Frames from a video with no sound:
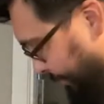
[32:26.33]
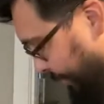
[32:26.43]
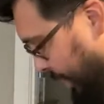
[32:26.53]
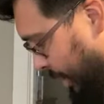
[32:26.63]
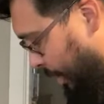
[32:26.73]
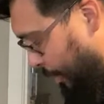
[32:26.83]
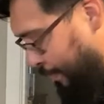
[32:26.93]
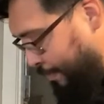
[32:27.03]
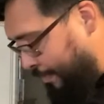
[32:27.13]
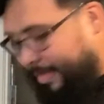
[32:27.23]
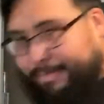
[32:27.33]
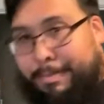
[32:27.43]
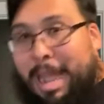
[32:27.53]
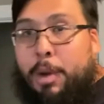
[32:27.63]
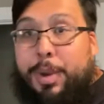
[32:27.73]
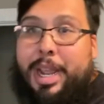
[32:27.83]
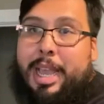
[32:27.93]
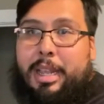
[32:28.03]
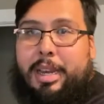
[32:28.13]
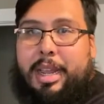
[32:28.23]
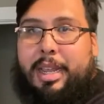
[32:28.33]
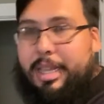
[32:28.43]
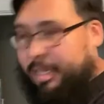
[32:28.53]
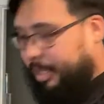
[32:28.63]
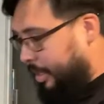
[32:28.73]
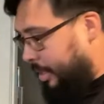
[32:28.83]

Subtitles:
you know my reality, I guess.